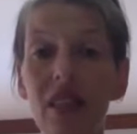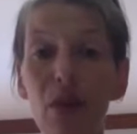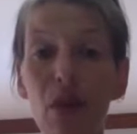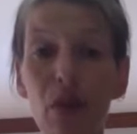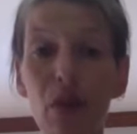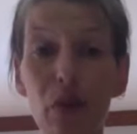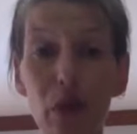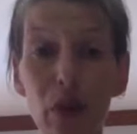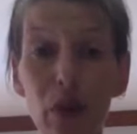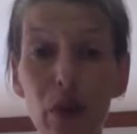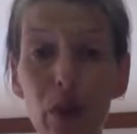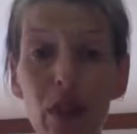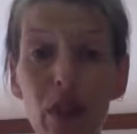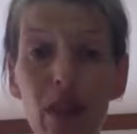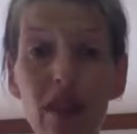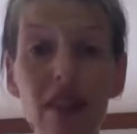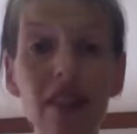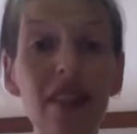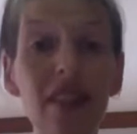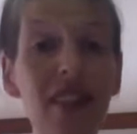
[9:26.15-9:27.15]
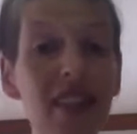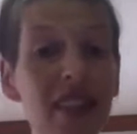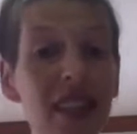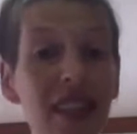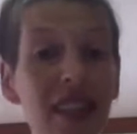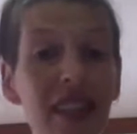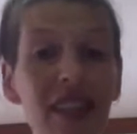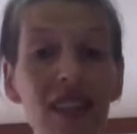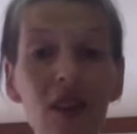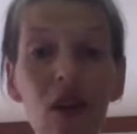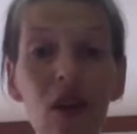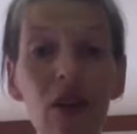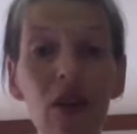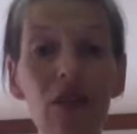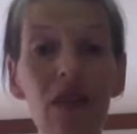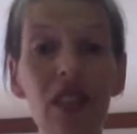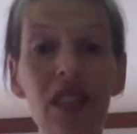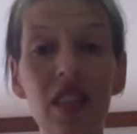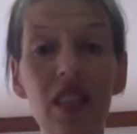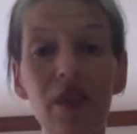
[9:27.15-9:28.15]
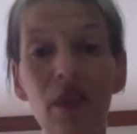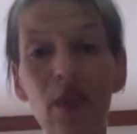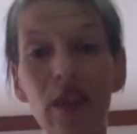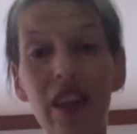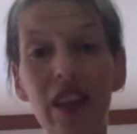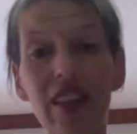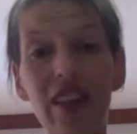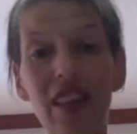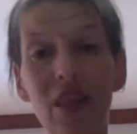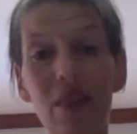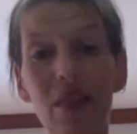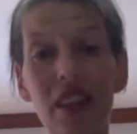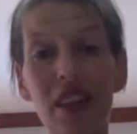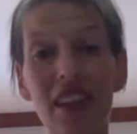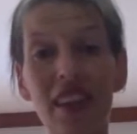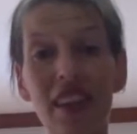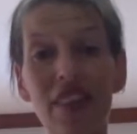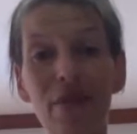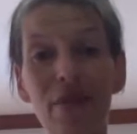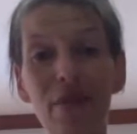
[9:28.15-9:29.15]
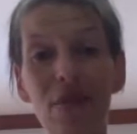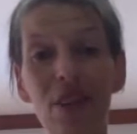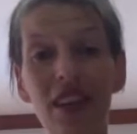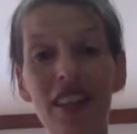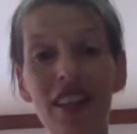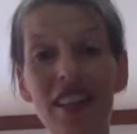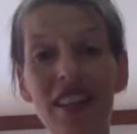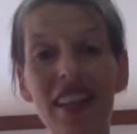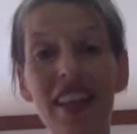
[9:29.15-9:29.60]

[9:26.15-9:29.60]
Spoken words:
the roots, the seeds, all of these different things can be eaten for us